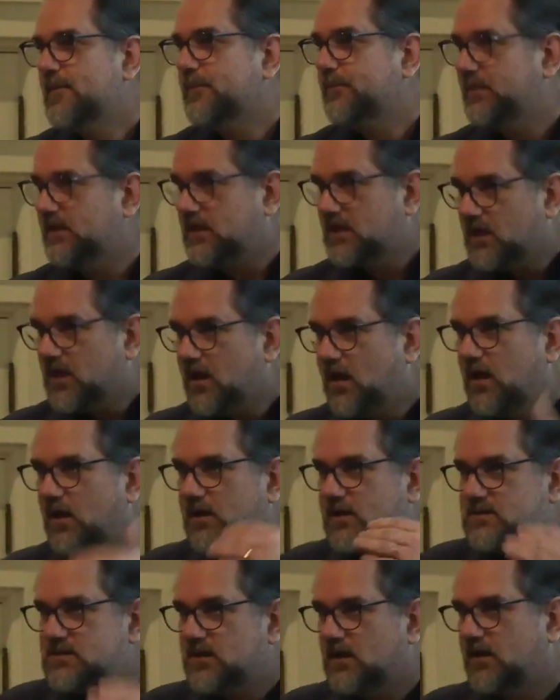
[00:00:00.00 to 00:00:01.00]

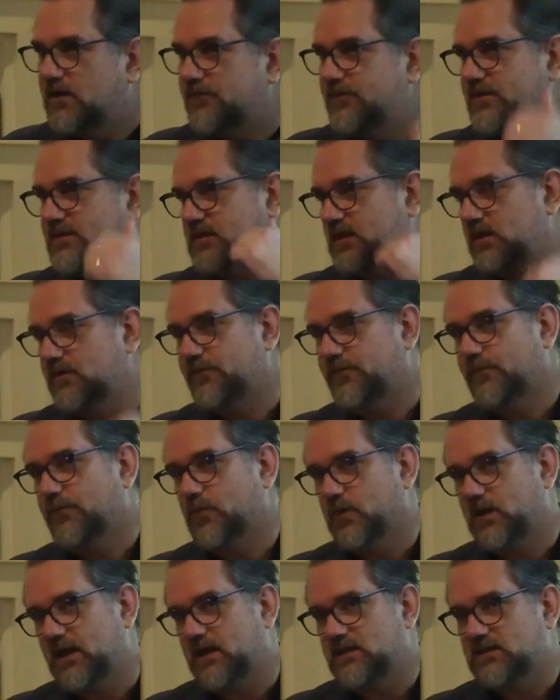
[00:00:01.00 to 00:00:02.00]
Because of the Center for
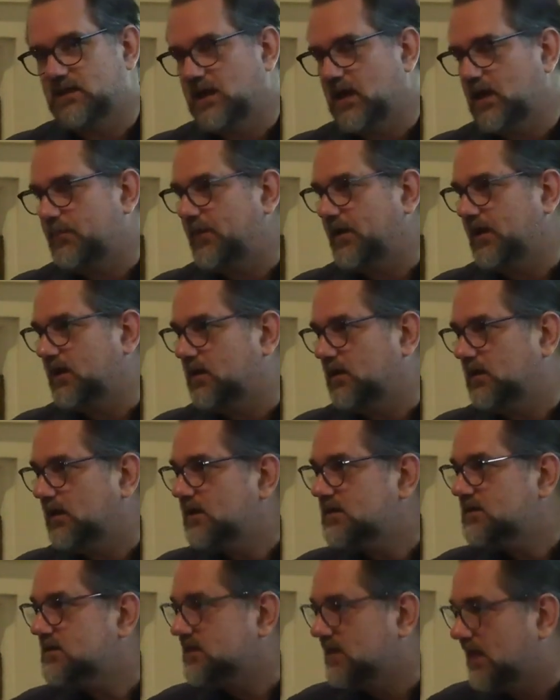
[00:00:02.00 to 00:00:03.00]
Forecasting and Outbreak
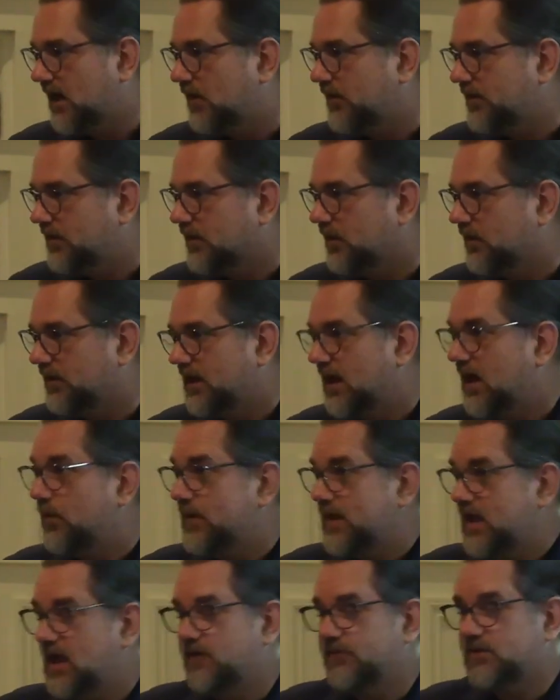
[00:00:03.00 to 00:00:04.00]
Analytics is now here, now we
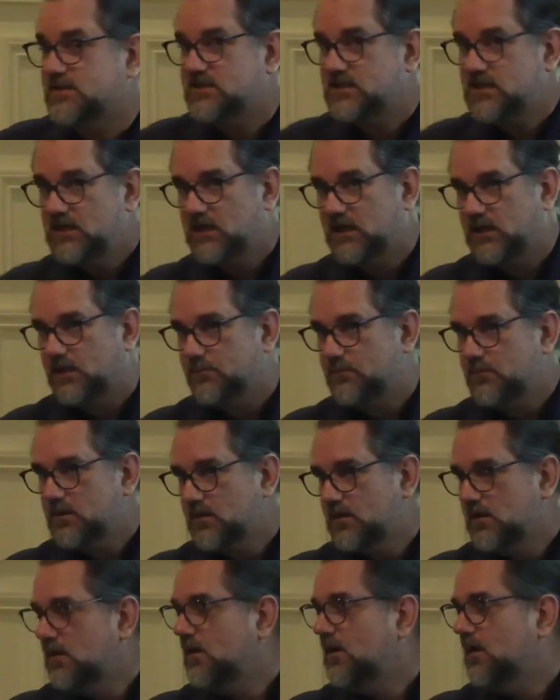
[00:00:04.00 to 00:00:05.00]
have a team
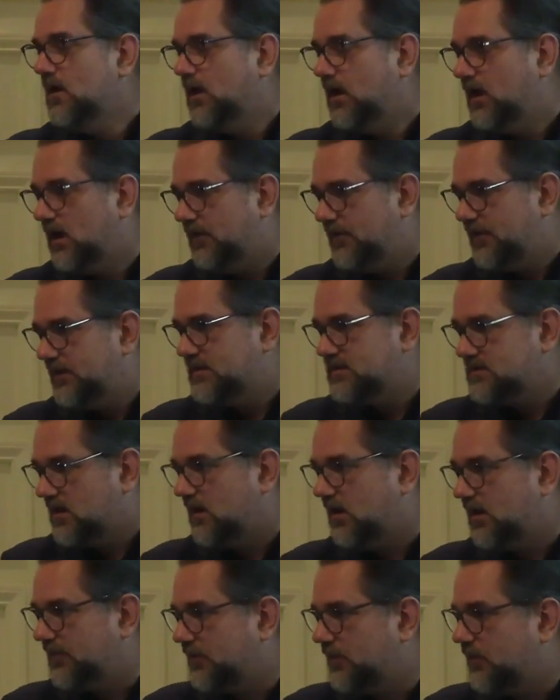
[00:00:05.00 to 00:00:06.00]
that is
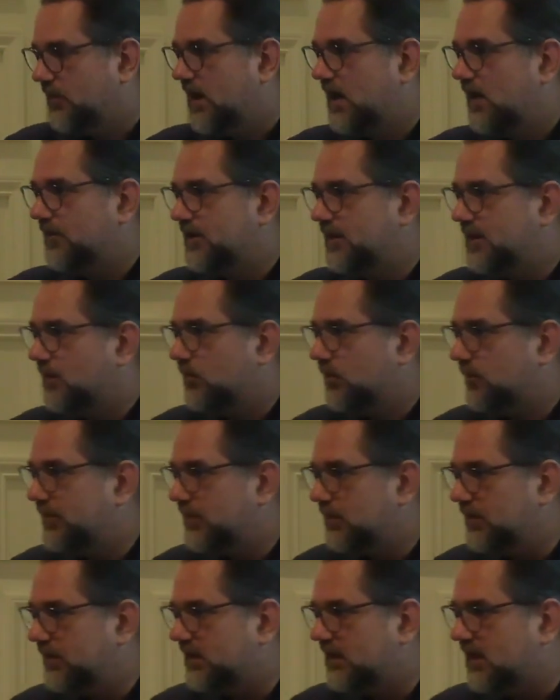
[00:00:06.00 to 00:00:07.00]
on the ground and that we're
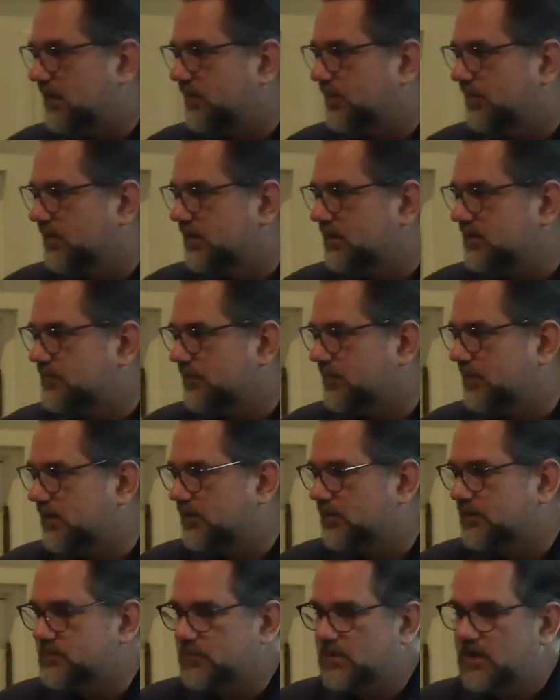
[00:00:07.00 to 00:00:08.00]
building capabilities from there
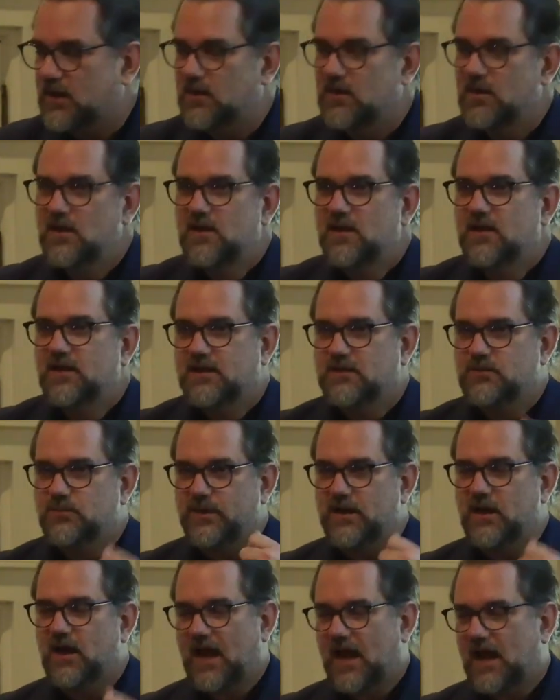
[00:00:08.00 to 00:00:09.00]
as well, is
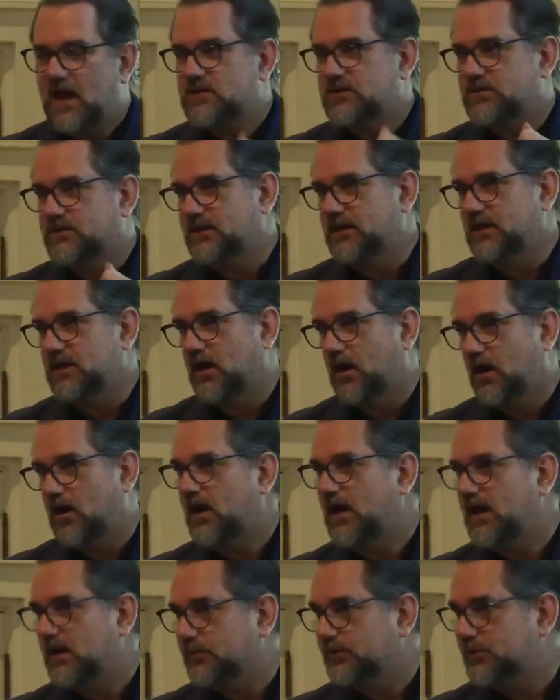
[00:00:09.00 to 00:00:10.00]
we actually are
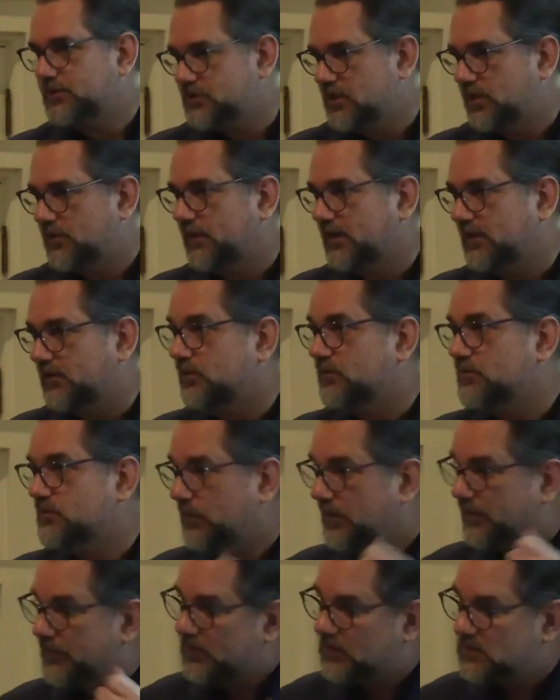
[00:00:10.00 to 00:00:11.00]
able to generate those
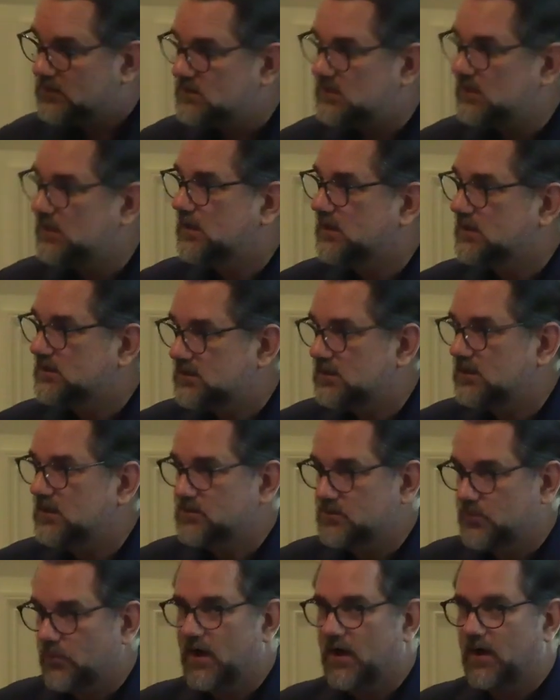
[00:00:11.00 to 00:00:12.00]
within CDC
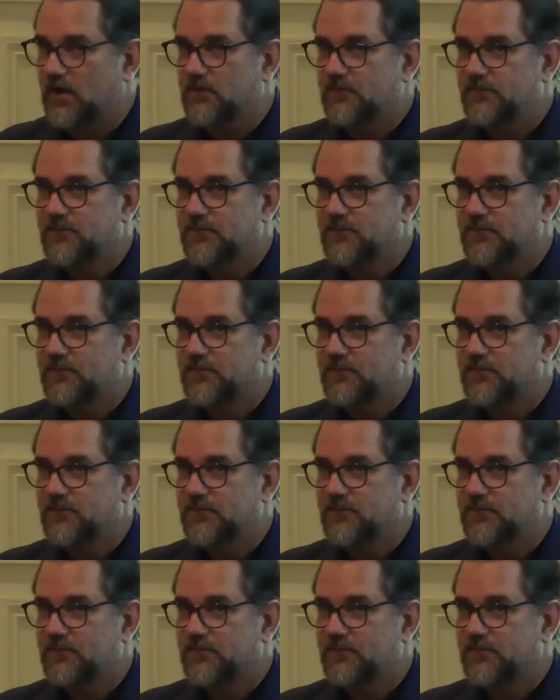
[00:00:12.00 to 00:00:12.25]
as well.